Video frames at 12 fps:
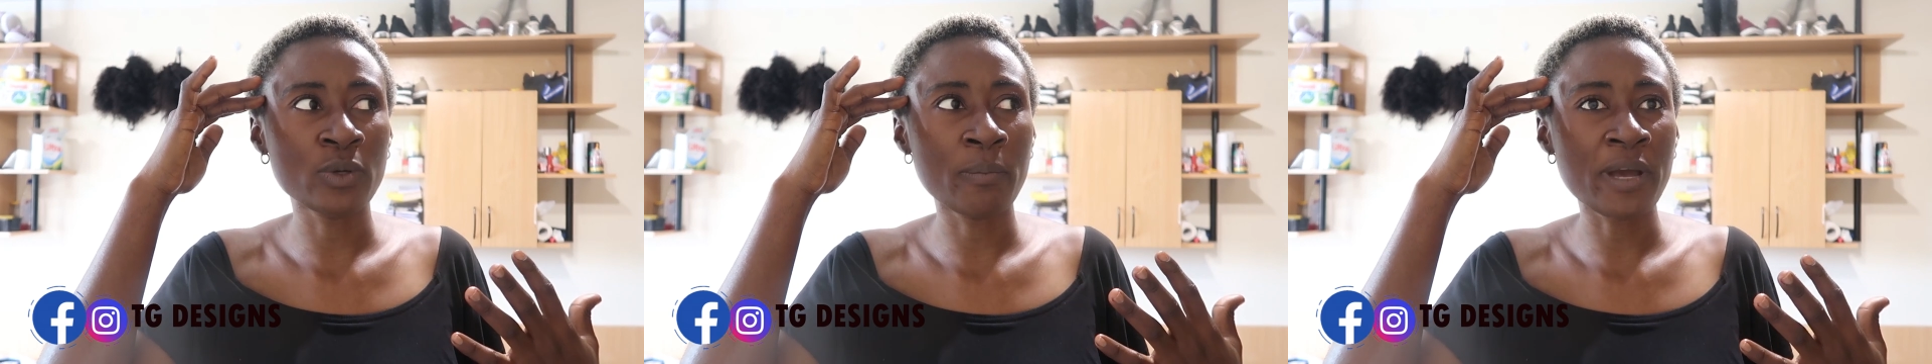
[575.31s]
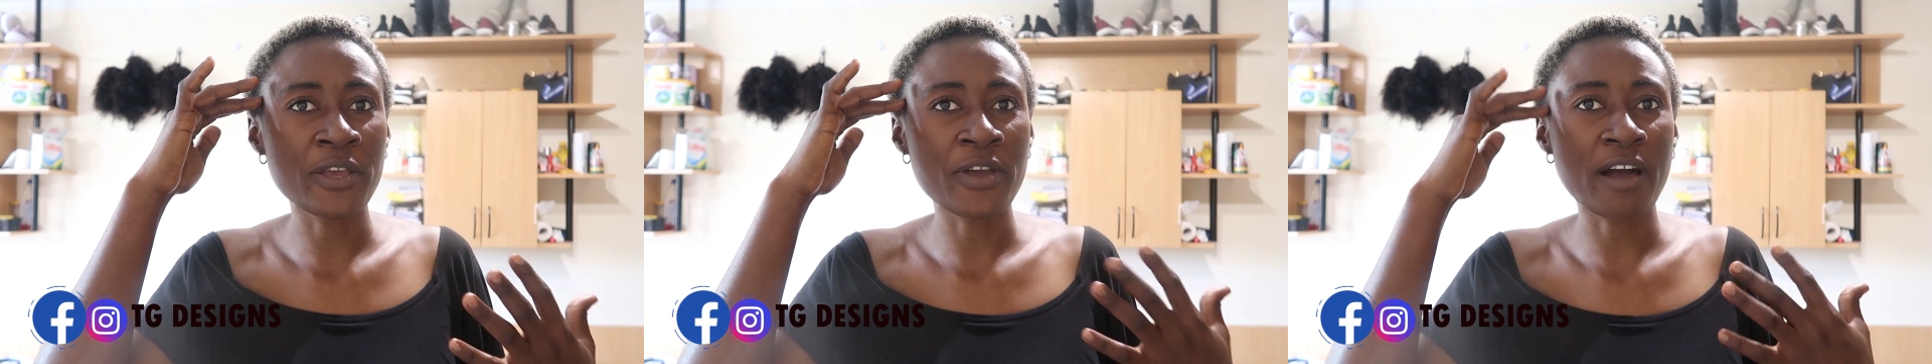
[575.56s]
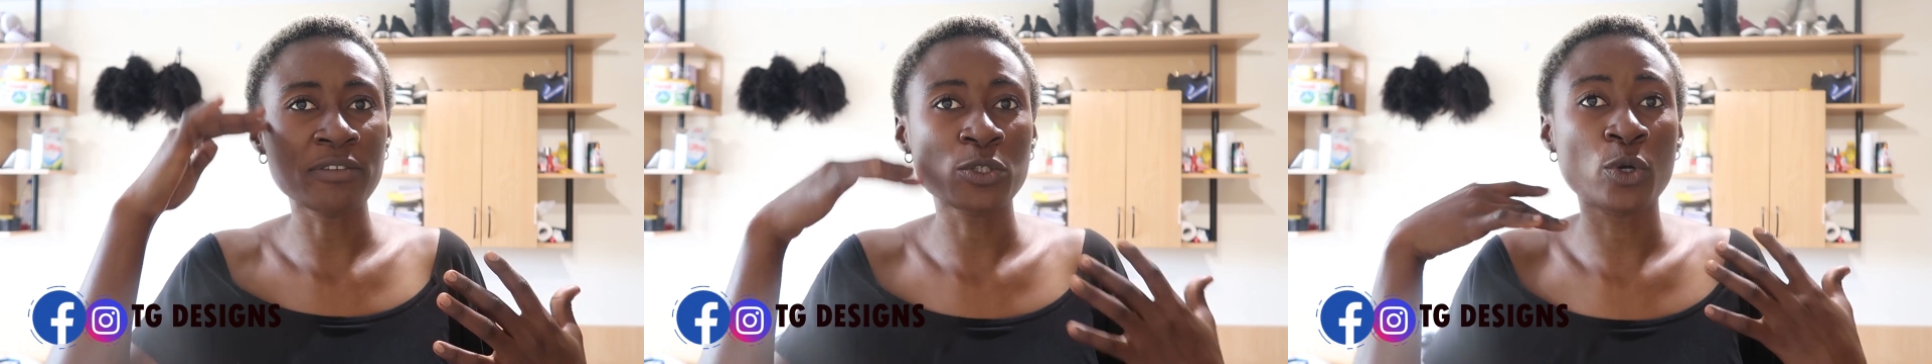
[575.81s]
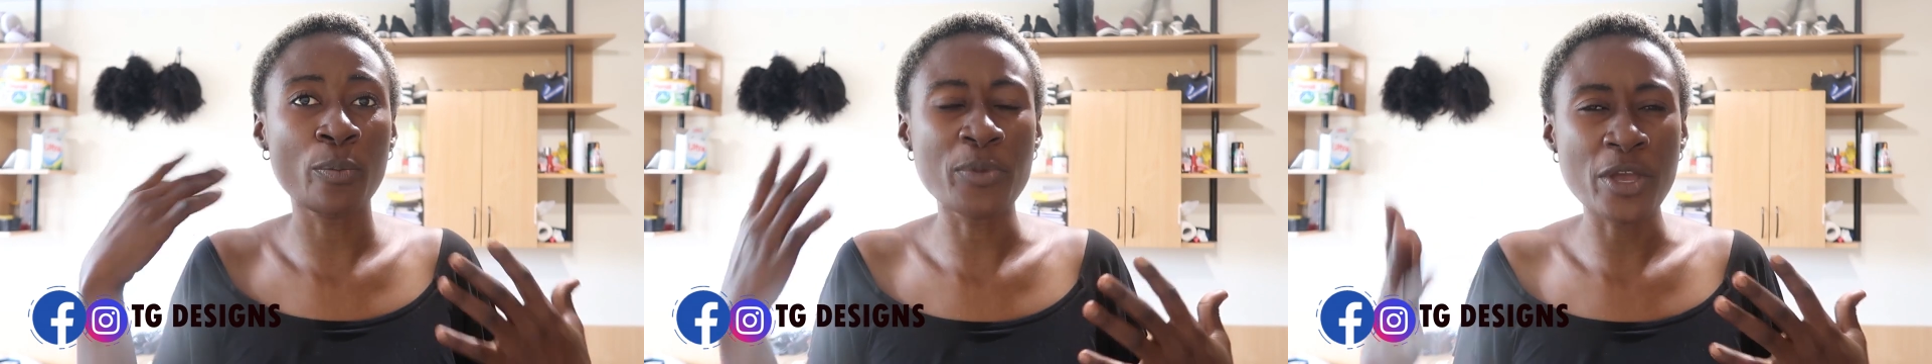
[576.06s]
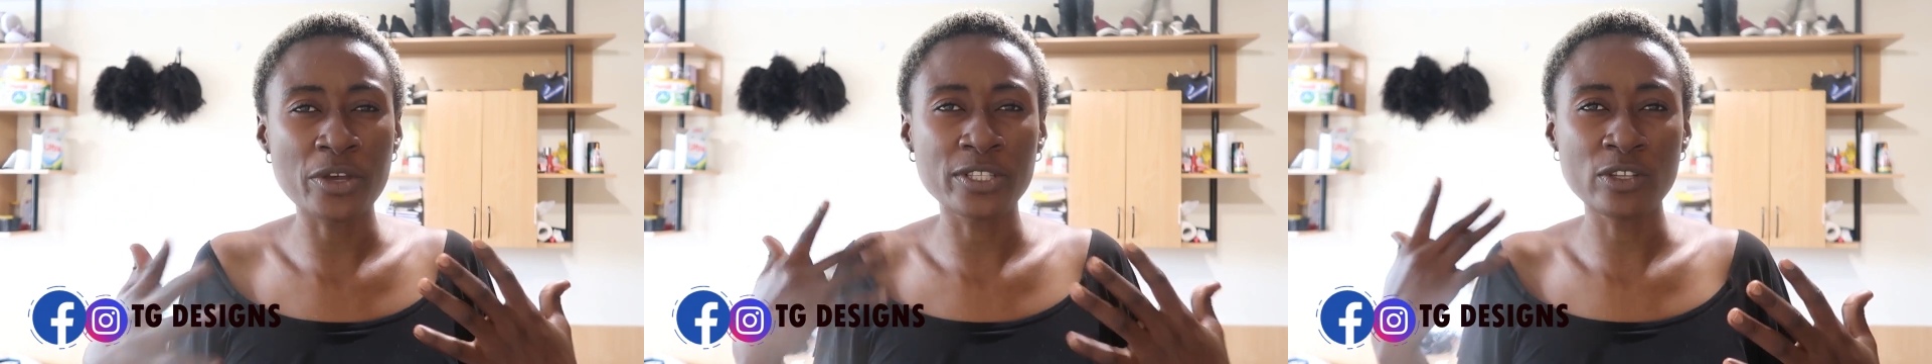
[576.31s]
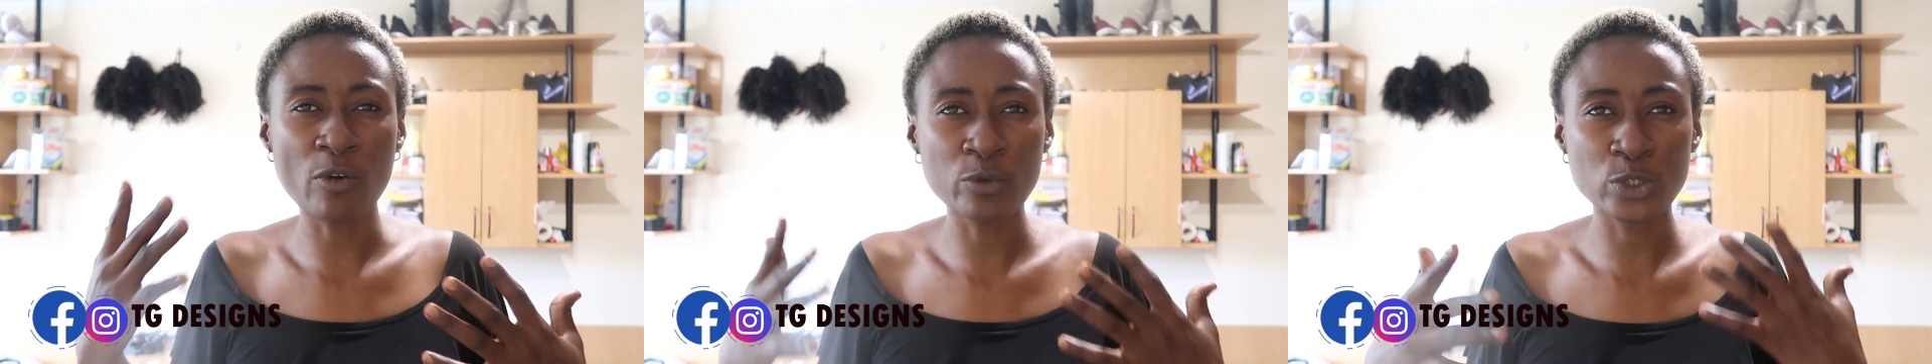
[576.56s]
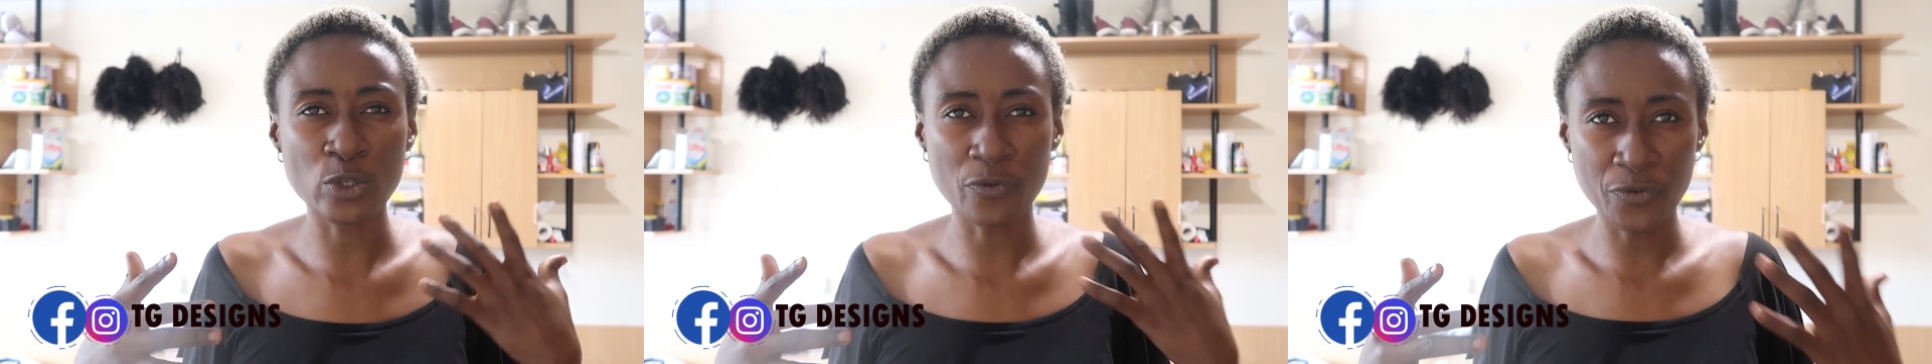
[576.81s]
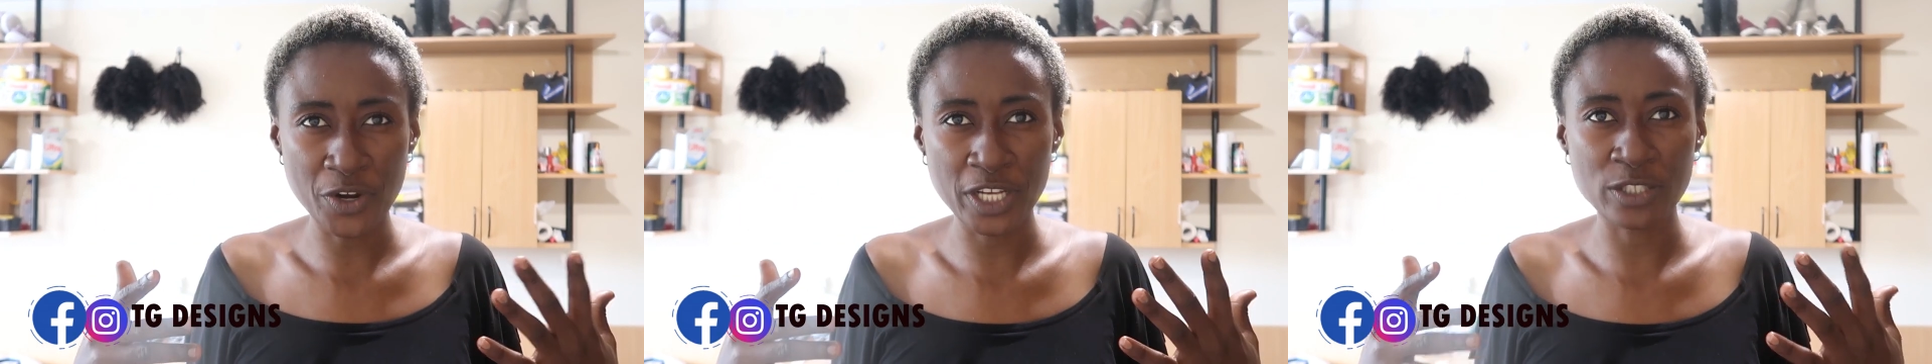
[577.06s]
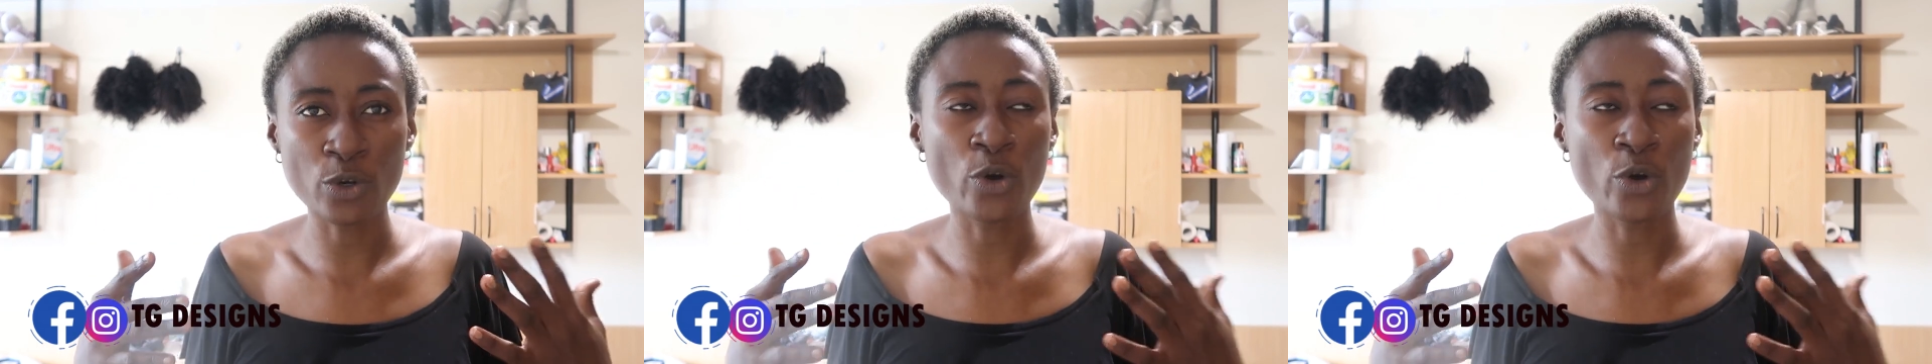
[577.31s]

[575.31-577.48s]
whereby you have to compare yourself with your friends,